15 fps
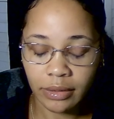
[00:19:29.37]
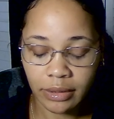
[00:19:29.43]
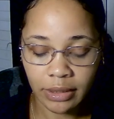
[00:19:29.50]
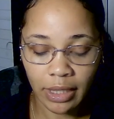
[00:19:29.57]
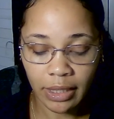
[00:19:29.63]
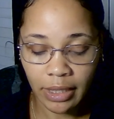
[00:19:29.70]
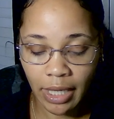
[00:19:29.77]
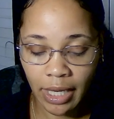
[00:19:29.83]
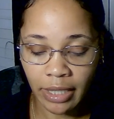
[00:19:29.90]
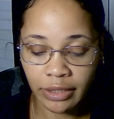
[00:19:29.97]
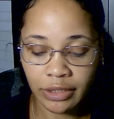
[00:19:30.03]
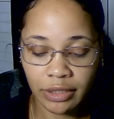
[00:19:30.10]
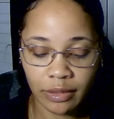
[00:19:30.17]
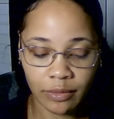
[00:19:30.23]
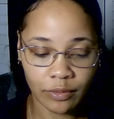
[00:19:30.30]
Take
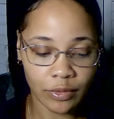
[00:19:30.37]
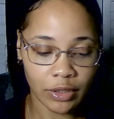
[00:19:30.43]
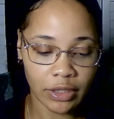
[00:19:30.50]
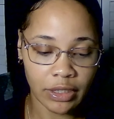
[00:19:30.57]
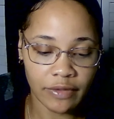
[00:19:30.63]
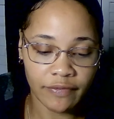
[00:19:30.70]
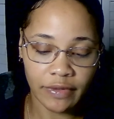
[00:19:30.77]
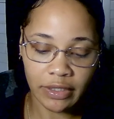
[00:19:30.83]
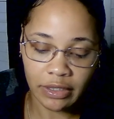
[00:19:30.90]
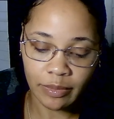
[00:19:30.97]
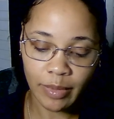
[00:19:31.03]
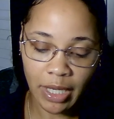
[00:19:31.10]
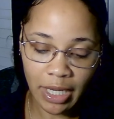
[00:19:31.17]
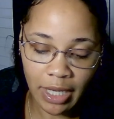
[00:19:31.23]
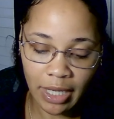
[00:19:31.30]
action with leaving this
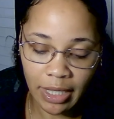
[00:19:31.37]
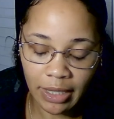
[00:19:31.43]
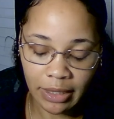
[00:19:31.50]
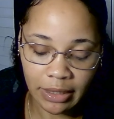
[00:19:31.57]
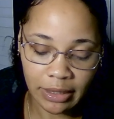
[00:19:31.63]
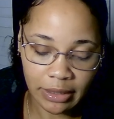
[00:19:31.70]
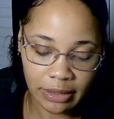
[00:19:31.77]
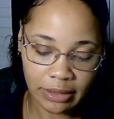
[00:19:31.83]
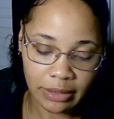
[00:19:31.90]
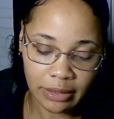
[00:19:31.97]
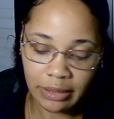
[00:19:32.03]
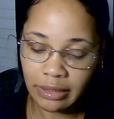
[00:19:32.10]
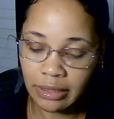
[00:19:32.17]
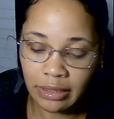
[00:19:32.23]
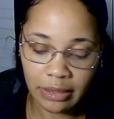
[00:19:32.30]
behind, leave this,
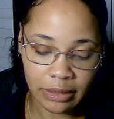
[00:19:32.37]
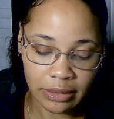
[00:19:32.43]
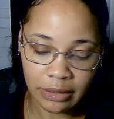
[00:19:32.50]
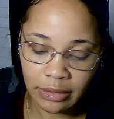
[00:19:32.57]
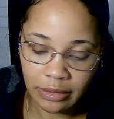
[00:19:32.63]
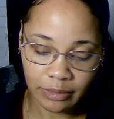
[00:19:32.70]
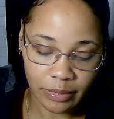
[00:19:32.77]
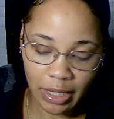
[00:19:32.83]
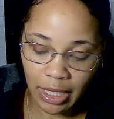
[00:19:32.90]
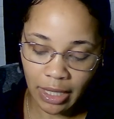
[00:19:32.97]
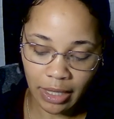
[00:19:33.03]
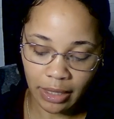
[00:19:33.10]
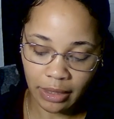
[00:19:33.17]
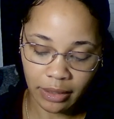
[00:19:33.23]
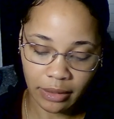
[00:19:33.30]
leave this
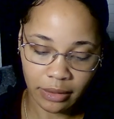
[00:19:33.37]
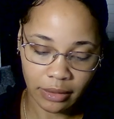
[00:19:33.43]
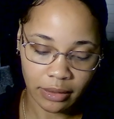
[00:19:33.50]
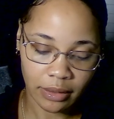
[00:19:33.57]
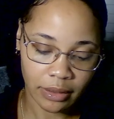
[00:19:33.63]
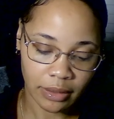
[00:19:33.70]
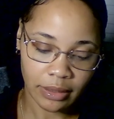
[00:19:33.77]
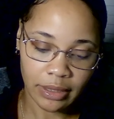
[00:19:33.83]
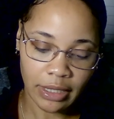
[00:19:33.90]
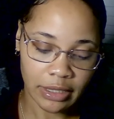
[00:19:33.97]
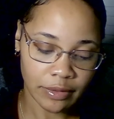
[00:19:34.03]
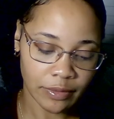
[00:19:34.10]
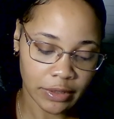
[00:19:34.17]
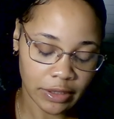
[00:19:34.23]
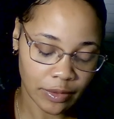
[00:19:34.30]
behind.
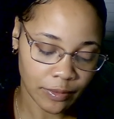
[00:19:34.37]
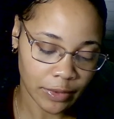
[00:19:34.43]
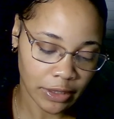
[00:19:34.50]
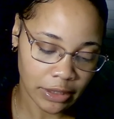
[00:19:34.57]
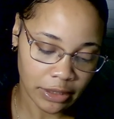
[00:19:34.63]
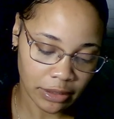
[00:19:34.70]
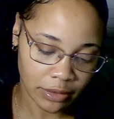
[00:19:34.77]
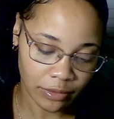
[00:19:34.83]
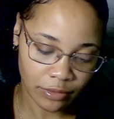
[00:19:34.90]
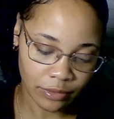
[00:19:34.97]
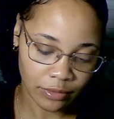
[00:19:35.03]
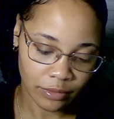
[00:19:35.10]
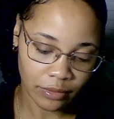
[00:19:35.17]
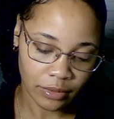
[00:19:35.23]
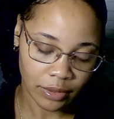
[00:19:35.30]
That's what someone needs to do.
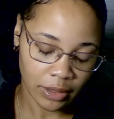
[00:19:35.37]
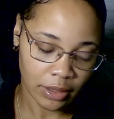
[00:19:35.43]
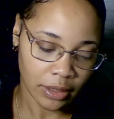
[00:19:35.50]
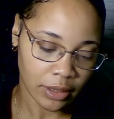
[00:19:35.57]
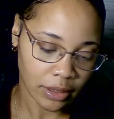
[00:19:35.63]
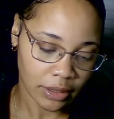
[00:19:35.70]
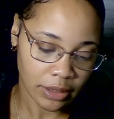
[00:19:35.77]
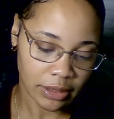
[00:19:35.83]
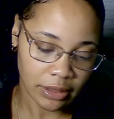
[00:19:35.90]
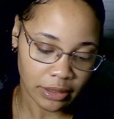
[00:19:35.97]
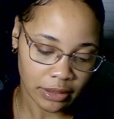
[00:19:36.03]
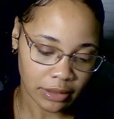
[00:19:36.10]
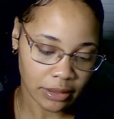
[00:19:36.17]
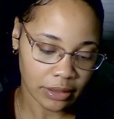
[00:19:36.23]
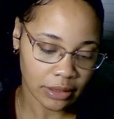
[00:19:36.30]
This
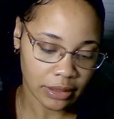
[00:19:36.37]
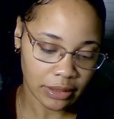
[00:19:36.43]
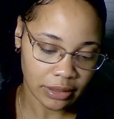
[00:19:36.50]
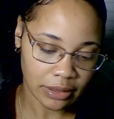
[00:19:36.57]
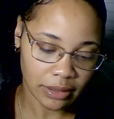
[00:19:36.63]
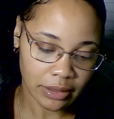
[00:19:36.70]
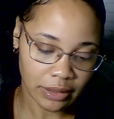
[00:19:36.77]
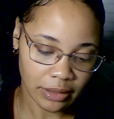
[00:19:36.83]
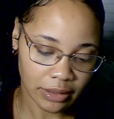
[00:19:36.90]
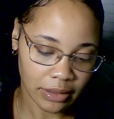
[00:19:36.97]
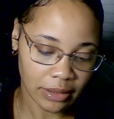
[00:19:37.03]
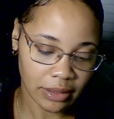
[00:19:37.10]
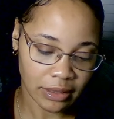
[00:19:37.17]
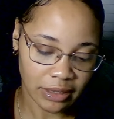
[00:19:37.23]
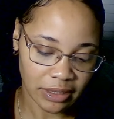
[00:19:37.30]
is, it's,
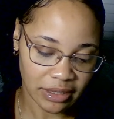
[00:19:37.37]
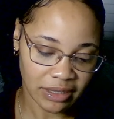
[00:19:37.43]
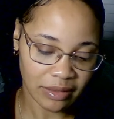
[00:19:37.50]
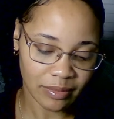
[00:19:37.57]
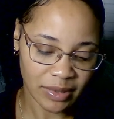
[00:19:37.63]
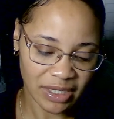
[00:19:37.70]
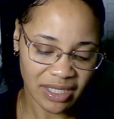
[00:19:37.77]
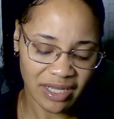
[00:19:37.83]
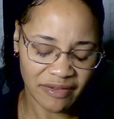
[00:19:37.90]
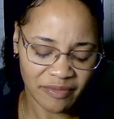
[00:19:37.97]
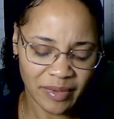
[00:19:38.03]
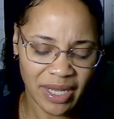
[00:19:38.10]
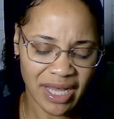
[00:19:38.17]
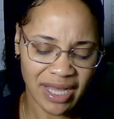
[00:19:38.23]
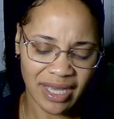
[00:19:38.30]
it needs to be left
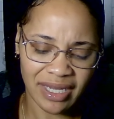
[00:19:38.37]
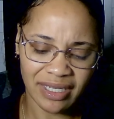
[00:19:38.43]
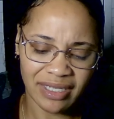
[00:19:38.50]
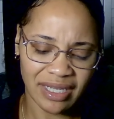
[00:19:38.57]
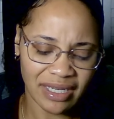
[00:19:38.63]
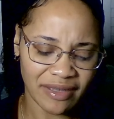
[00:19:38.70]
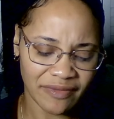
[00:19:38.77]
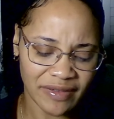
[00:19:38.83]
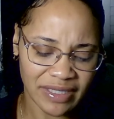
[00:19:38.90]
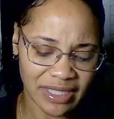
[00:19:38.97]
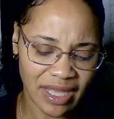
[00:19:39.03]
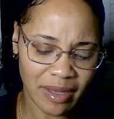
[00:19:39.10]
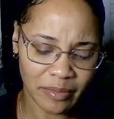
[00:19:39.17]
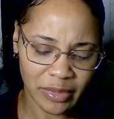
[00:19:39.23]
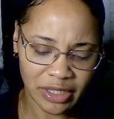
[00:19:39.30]
behind. Like, if it's
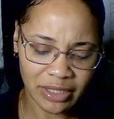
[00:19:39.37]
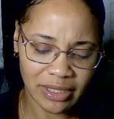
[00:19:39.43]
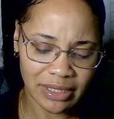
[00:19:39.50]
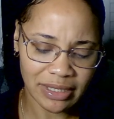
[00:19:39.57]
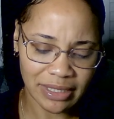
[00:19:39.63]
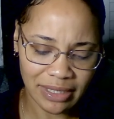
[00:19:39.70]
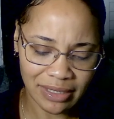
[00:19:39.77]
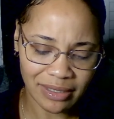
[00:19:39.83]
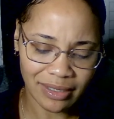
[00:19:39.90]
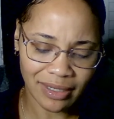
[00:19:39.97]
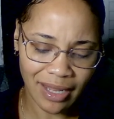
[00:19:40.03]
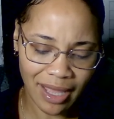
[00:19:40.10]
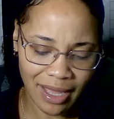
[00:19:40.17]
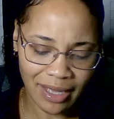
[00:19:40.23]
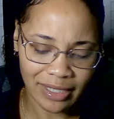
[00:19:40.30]
that much deceit,
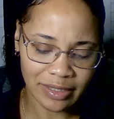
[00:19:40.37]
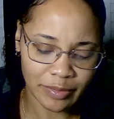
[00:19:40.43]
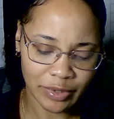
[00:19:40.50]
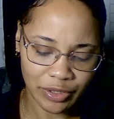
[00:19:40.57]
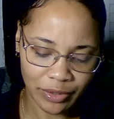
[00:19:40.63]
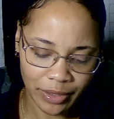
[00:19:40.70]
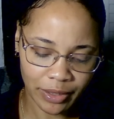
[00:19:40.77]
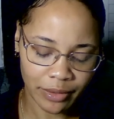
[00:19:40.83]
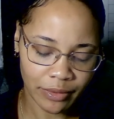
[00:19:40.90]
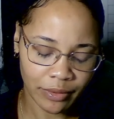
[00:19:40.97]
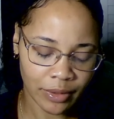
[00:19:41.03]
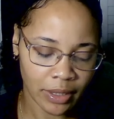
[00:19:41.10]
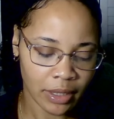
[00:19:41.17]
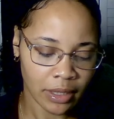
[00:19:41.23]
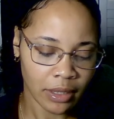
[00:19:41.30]
lies, betrayal,
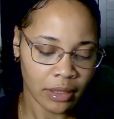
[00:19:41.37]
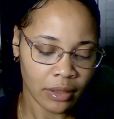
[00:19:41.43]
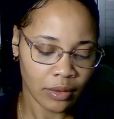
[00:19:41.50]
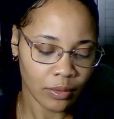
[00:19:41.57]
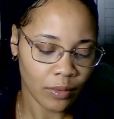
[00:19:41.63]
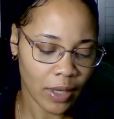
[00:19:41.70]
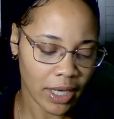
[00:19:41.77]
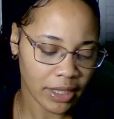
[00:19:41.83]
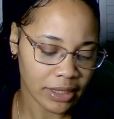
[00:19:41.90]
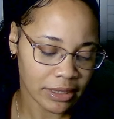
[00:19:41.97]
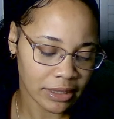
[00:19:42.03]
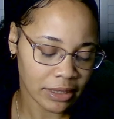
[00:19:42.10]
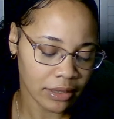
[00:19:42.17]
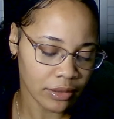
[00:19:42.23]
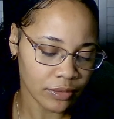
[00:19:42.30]
why
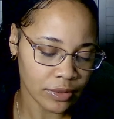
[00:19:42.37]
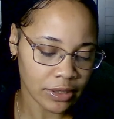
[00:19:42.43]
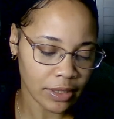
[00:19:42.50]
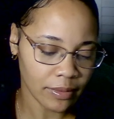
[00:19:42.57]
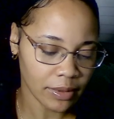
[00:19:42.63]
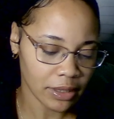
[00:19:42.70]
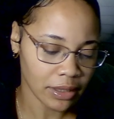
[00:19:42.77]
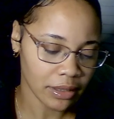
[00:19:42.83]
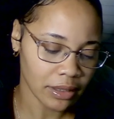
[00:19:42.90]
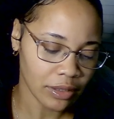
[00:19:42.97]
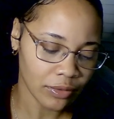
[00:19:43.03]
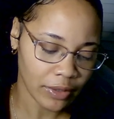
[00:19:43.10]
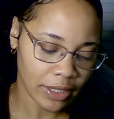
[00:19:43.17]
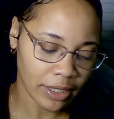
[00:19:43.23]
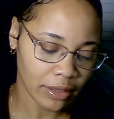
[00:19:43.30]
continue something? Like,
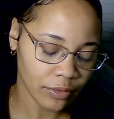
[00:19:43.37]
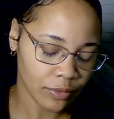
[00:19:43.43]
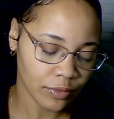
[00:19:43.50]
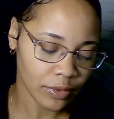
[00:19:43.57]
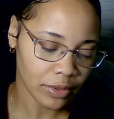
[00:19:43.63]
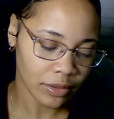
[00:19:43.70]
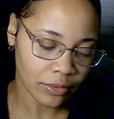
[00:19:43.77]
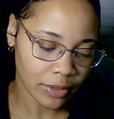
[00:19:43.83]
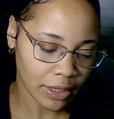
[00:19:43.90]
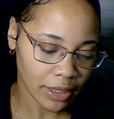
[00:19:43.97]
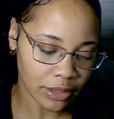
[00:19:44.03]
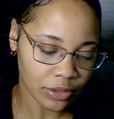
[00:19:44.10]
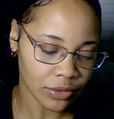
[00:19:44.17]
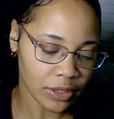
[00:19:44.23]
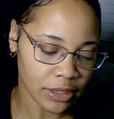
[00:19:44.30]
you can't, you
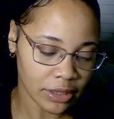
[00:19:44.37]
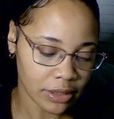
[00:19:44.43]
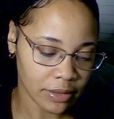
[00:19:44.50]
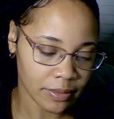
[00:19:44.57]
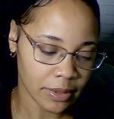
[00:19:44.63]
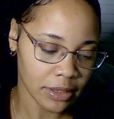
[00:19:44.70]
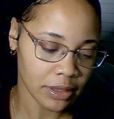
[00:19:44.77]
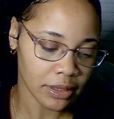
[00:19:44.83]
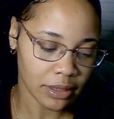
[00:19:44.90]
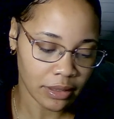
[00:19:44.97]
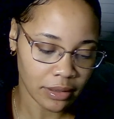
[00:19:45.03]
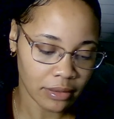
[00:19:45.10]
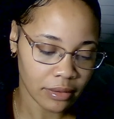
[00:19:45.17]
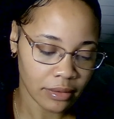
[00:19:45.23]
can't trust this person,